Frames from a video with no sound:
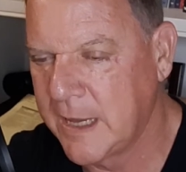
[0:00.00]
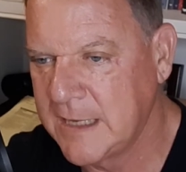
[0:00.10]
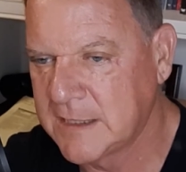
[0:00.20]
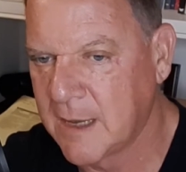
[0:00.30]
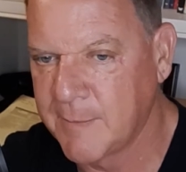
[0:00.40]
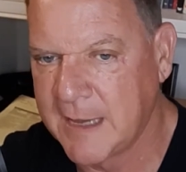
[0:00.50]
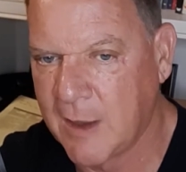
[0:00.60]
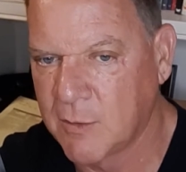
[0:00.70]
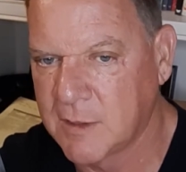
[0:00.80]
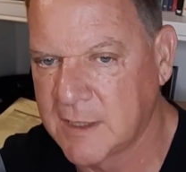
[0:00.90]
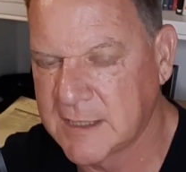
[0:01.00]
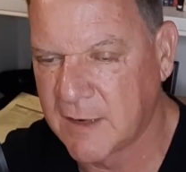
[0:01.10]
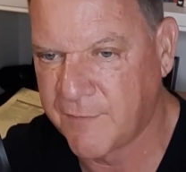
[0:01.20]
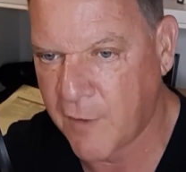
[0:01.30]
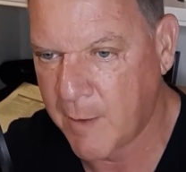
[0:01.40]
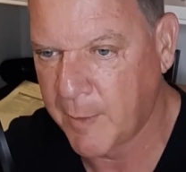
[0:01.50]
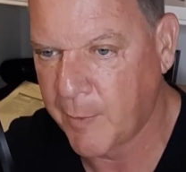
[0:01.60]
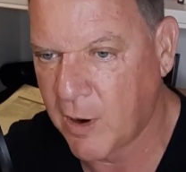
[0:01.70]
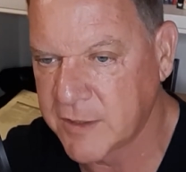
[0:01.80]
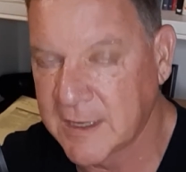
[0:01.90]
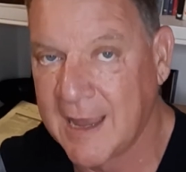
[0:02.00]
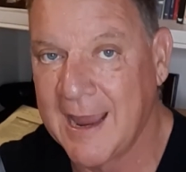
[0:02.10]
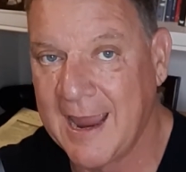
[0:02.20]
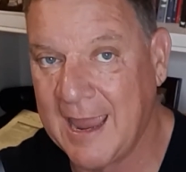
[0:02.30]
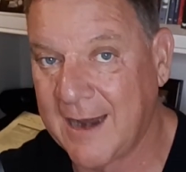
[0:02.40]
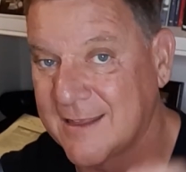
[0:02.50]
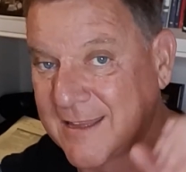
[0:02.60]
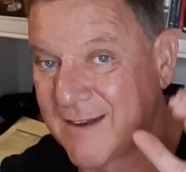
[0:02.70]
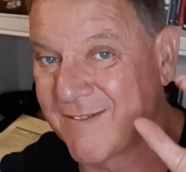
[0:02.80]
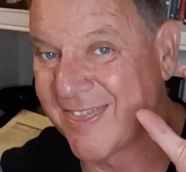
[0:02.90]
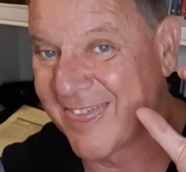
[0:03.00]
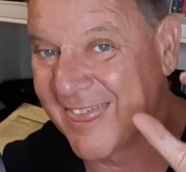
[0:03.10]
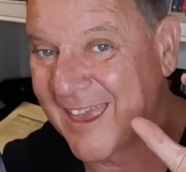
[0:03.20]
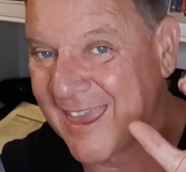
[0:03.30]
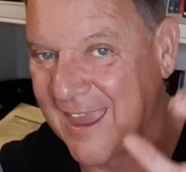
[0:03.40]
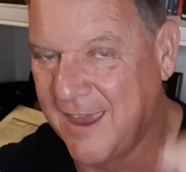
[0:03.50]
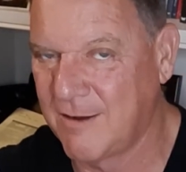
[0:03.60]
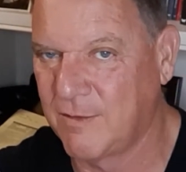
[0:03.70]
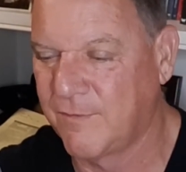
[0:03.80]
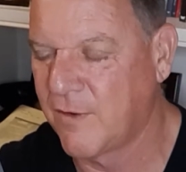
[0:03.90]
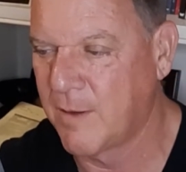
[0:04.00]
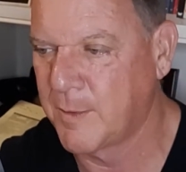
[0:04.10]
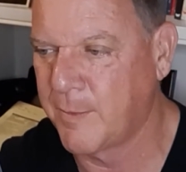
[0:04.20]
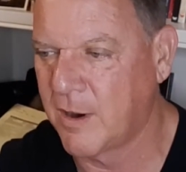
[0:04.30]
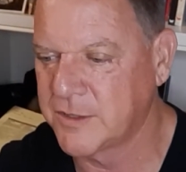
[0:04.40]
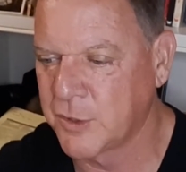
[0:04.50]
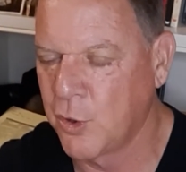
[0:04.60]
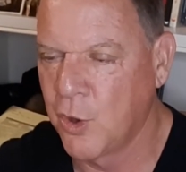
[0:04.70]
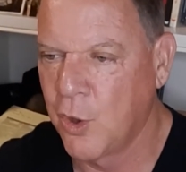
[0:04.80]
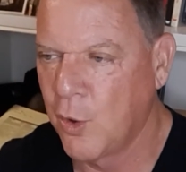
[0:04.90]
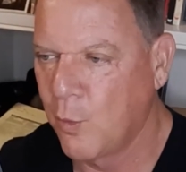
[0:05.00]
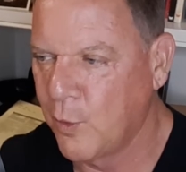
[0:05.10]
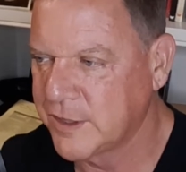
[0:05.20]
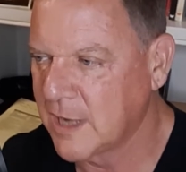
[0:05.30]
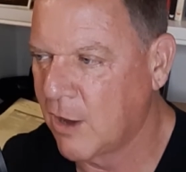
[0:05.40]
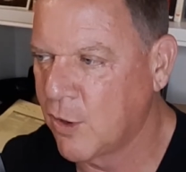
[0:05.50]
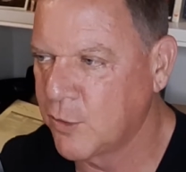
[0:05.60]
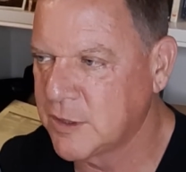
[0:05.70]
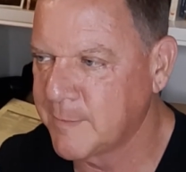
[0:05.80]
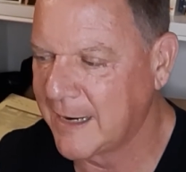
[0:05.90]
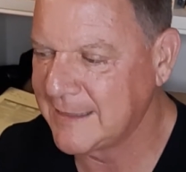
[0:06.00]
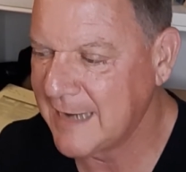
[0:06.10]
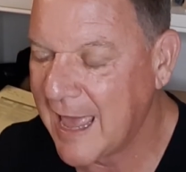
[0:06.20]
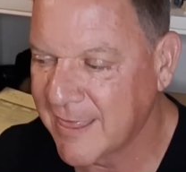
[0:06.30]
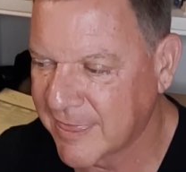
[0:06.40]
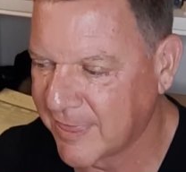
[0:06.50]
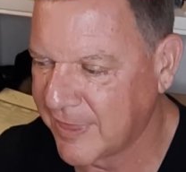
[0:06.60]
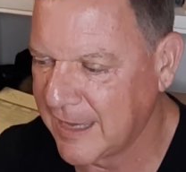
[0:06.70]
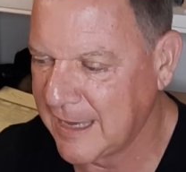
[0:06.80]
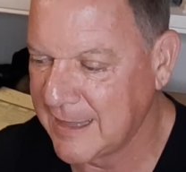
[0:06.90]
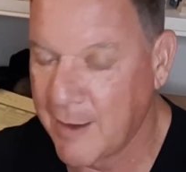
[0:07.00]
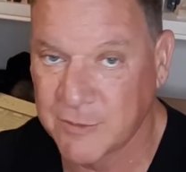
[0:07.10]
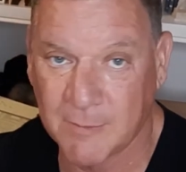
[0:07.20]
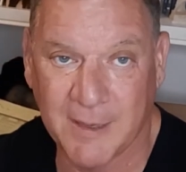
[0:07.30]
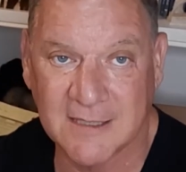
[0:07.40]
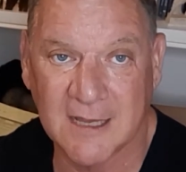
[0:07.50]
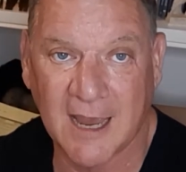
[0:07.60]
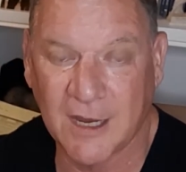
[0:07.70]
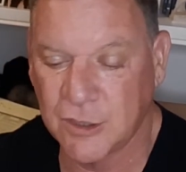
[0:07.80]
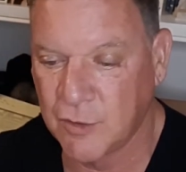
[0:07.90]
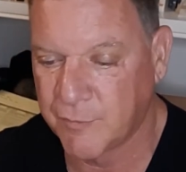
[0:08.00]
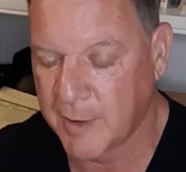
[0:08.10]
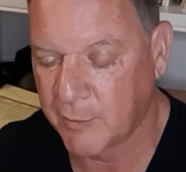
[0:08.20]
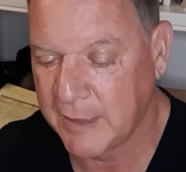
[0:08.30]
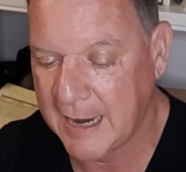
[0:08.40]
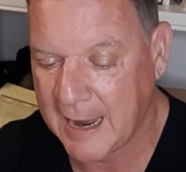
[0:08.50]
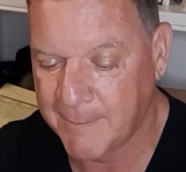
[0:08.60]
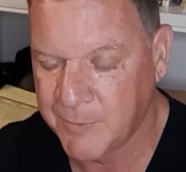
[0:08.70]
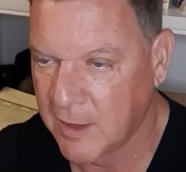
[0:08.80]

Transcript: he sent me out a set of farmer bars and a set of thick handled farmer bars, which I'll go to my death thinking that was the best thing I could do for my rehab.